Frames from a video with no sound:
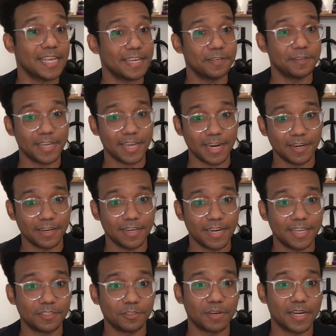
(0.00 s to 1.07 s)
that you care
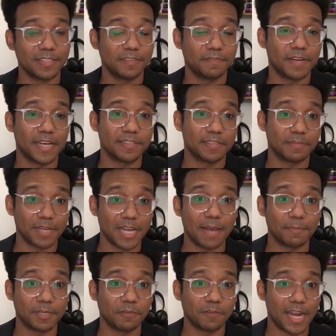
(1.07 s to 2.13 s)
and trying to find some
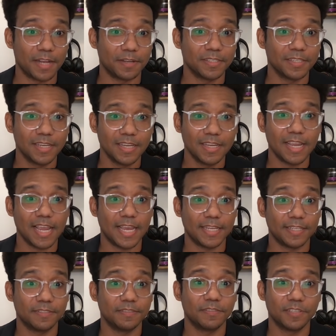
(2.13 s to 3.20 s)
common ground
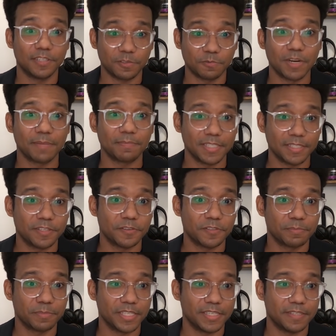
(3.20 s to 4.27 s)
and disrupting those
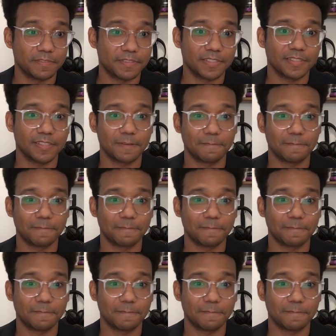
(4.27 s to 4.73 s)
beliefs.